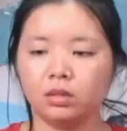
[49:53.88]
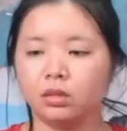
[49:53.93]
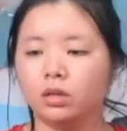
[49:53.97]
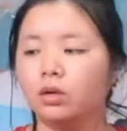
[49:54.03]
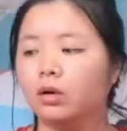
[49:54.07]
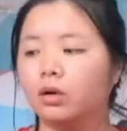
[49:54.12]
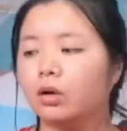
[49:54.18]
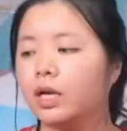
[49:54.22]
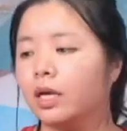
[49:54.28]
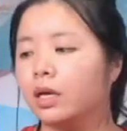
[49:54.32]

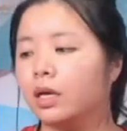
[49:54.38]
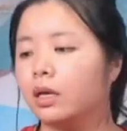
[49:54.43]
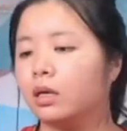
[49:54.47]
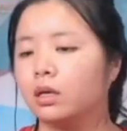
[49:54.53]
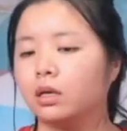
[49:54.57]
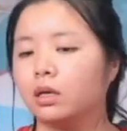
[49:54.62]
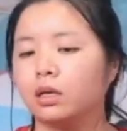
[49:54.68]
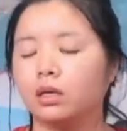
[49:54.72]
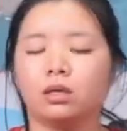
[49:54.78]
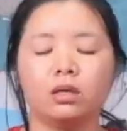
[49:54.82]
Okay,
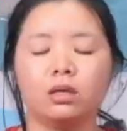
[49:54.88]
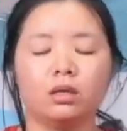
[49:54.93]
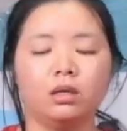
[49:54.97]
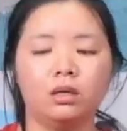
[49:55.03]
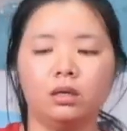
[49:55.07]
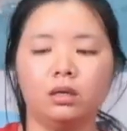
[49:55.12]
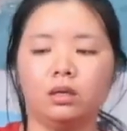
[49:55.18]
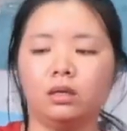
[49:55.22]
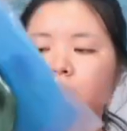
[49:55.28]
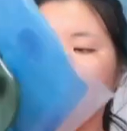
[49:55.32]

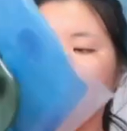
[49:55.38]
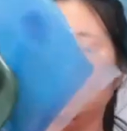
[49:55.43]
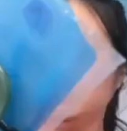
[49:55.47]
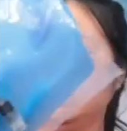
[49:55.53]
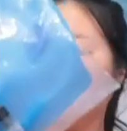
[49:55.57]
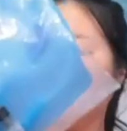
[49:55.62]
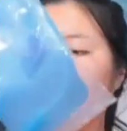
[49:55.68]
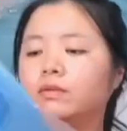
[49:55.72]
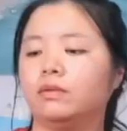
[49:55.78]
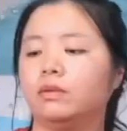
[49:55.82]

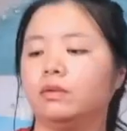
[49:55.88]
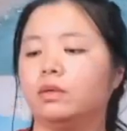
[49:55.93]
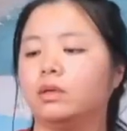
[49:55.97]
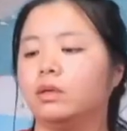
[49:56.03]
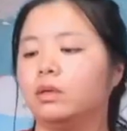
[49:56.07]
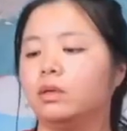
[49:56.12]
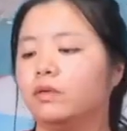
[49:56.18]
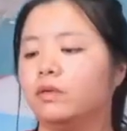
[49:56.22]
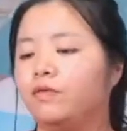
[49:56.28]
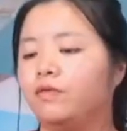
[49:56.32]
just
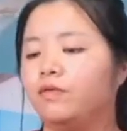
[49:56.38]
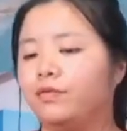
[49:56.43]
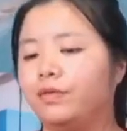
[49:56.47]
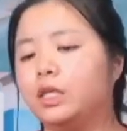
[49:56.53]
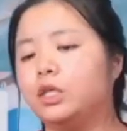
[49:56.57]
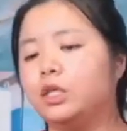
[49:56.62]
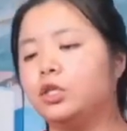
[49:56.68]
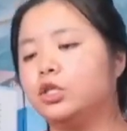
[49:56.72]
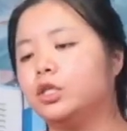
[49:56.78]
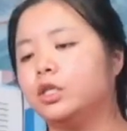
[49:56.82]

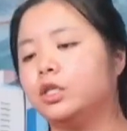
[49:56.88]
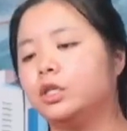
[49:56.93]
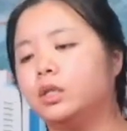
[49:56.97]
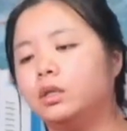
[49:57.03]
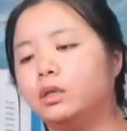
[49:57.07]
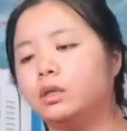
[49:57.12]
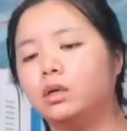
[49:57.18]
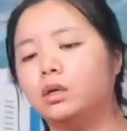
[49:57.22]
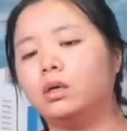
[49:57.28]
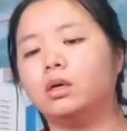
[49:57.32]
finished
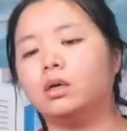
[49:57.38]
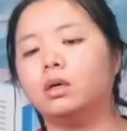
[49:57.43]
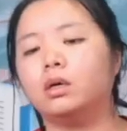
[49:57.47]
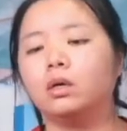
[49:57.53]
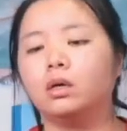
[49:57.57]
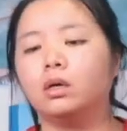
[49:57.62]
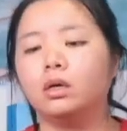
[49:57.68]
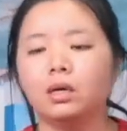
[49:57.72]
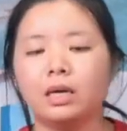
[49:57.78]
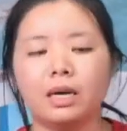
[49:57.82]

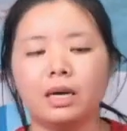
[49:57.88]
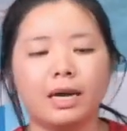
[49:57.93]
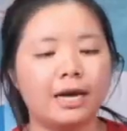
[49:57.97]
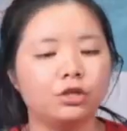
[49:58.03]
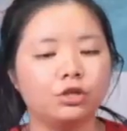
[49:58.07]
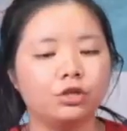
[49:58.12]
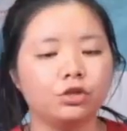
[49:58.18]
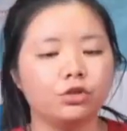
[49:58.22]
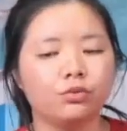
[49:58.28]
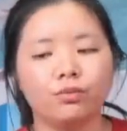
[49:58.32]
the
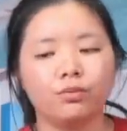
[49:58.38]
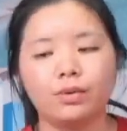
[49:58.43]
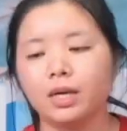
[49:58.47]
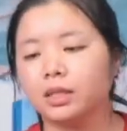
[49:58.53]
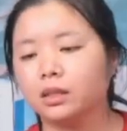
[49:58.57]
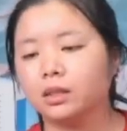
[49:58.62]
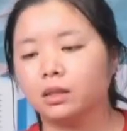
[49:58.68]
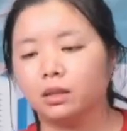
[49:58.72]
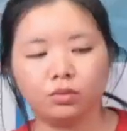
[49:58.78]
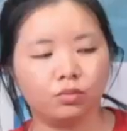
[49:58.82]
hydration
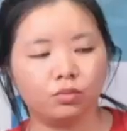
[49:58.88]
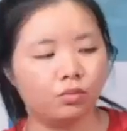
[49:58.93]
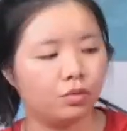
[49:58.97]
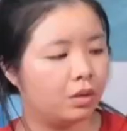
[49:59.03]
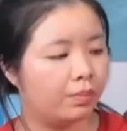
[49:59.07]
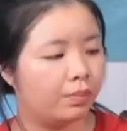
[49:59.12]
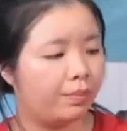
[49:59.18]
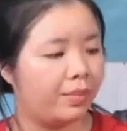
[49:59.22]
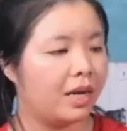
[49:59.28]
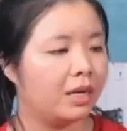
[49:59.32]
mask and the
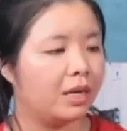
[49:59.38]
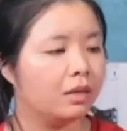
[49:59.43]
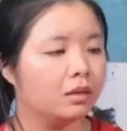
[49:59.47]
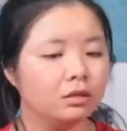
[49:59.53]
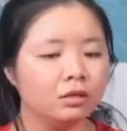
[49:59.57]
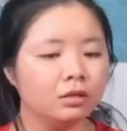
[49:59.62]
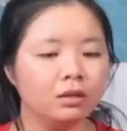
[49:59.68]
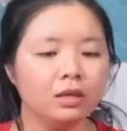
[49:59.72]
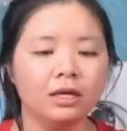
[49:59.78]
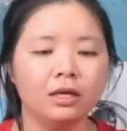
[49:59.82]
water
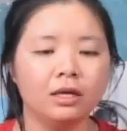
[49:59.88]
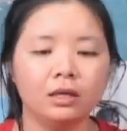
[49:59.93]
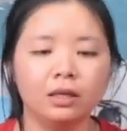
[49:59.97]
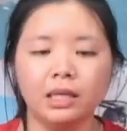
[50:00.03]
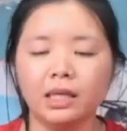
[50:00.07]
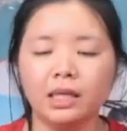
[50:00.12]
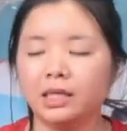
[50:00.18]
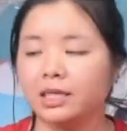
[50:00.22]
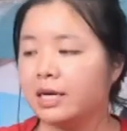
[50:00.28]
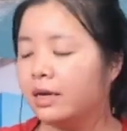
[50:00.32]
bottle.
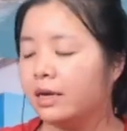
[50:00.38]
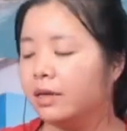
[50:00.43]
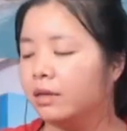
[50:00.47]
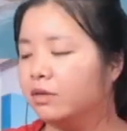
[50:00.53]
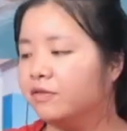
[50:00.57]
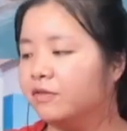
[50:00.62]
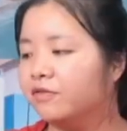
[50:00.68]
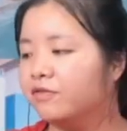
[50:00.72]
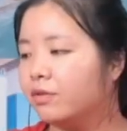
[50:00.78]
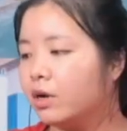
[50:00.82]
And
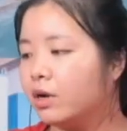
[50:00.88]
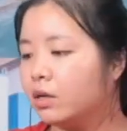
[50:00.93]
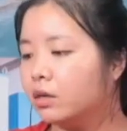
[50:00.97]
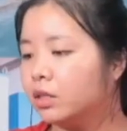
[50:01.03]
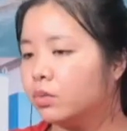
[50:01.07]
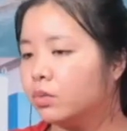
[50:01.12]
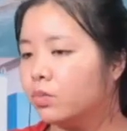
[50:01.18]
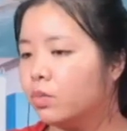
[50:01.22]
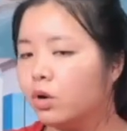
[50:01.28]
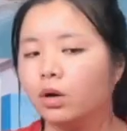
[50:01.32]
then from a
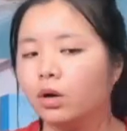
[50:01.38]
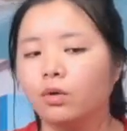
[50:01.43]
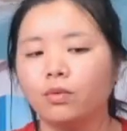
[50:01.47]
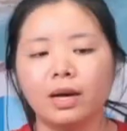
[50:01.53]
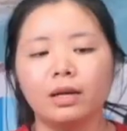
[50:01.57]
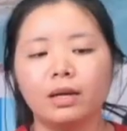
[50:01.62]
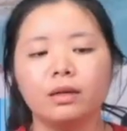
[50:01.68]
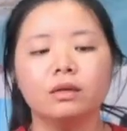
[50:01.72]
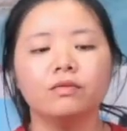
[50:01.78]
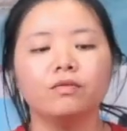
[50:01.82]
smaller
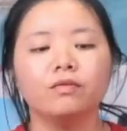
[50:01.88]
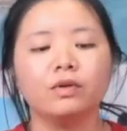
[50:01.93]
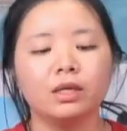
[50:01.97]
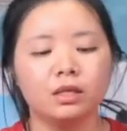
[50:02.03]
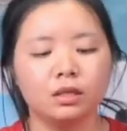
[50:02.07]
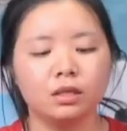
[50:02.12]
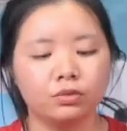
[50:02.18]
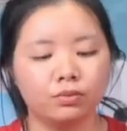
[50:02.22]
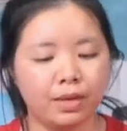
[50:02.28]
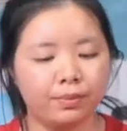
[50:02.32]
one, find
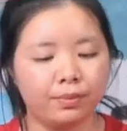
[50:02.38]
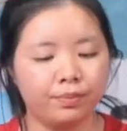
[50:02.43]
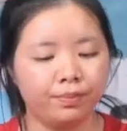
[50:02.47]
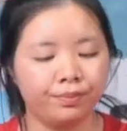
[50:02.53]
this one.